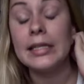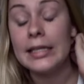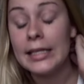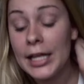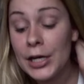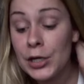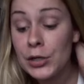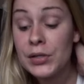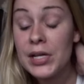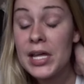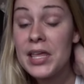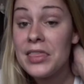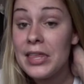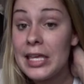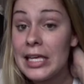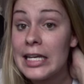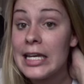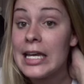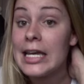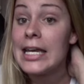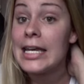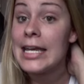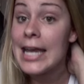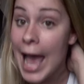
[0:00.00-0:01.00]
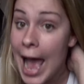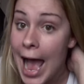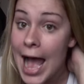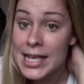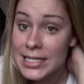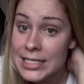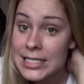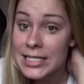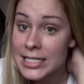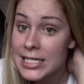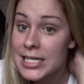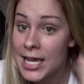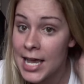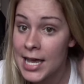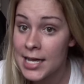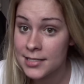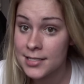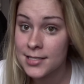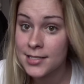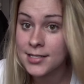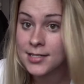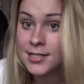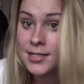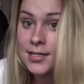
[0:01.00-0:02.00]
Literally the
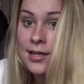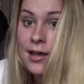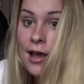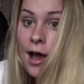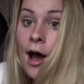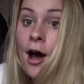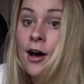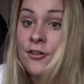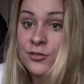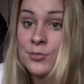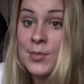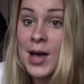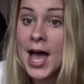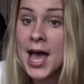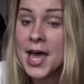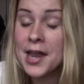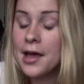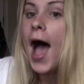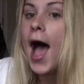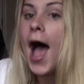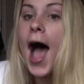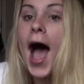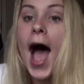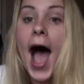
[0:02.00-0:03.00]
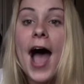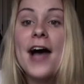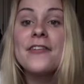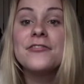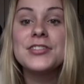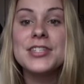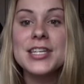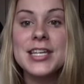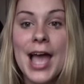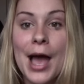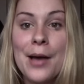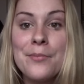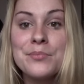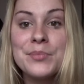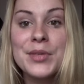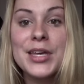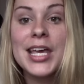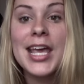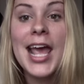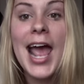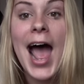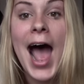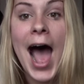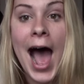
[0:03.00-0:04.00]
nastiest of men have DM'd
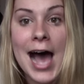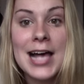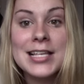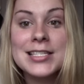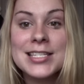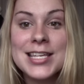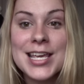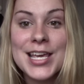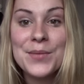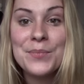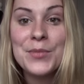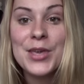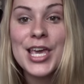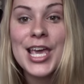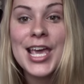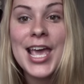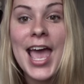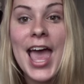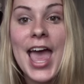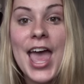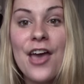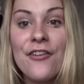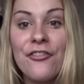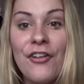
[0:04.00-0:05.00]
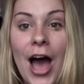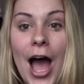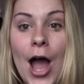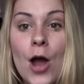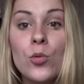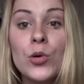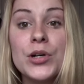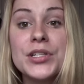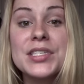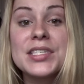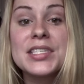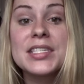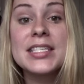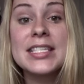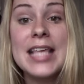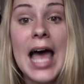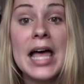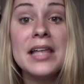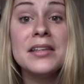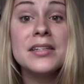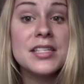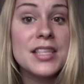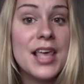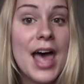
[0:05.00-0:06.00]
me asking me if I would
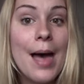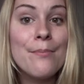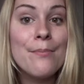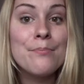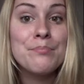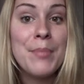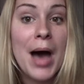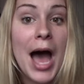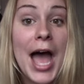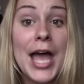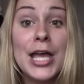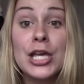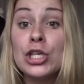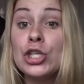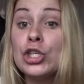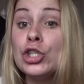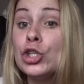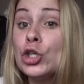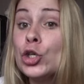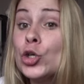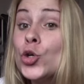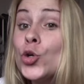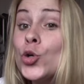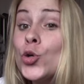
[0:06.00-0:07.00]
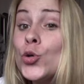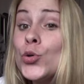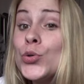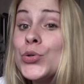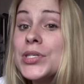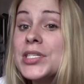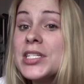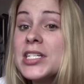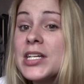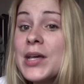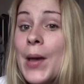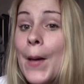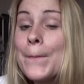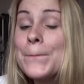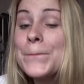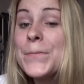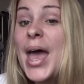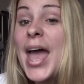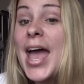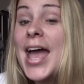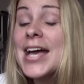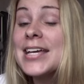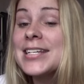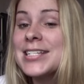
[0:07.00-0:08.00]
send them my used
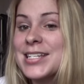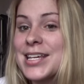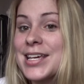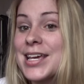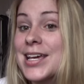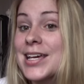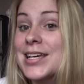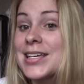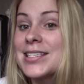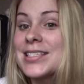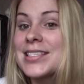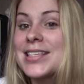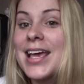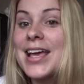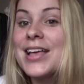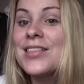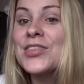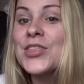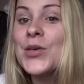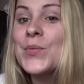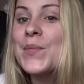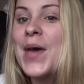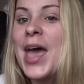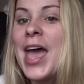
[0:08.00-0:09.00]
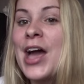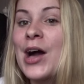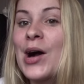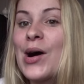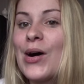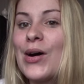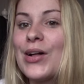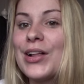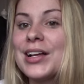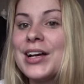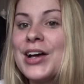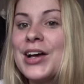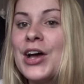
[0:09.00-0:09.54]
panties in the mail